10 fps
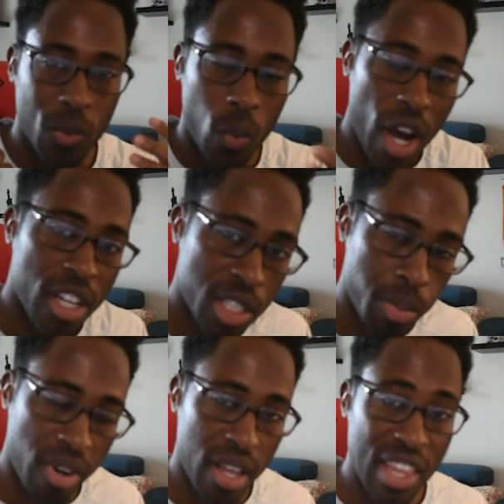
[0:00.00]

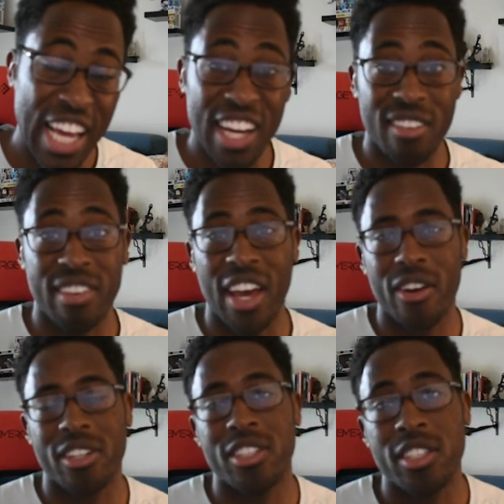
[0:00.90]
widest breadth of
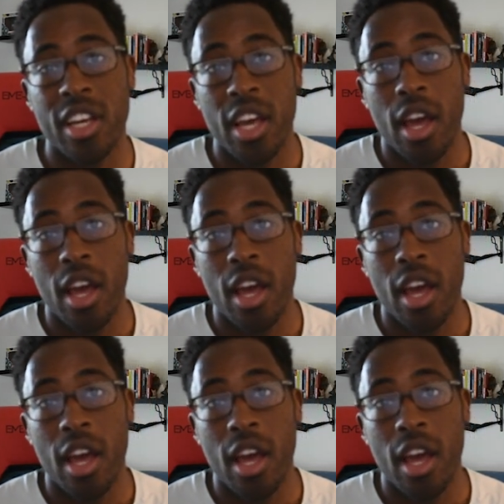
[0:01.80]
characters,